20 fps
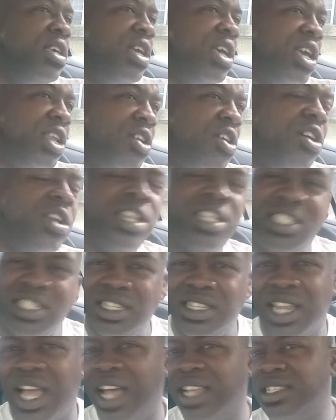and all this
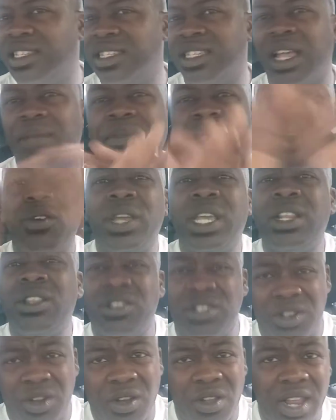nonsense. I'm not gonna get
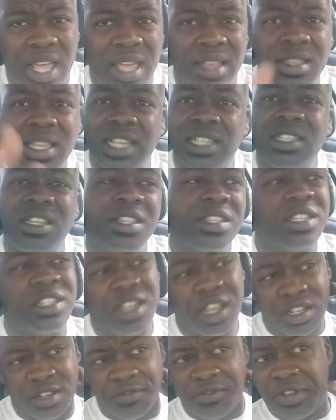into all that. That's another
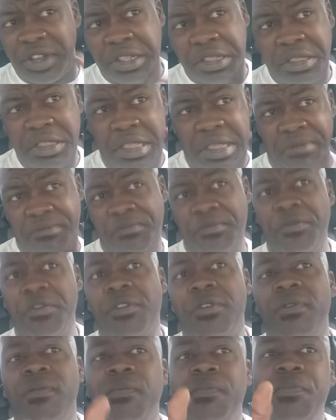discussion for another day.
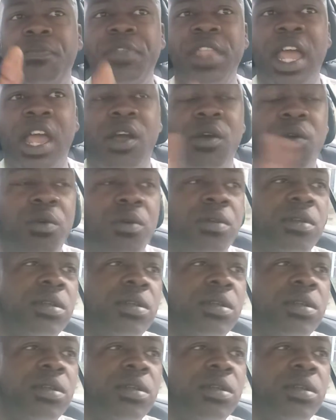Now,